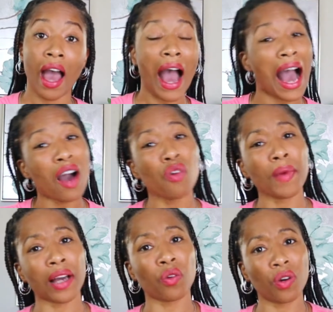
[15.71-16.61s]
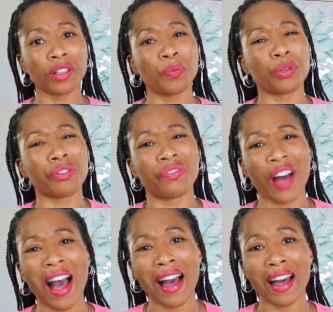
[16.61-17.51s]
How am I going to
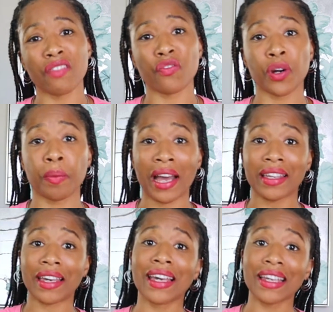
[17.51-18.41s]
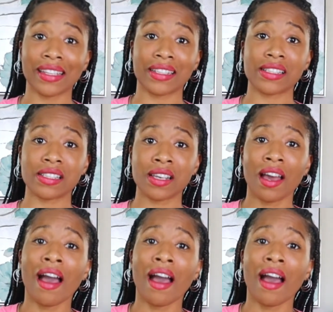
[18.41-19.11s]
provide for my kids?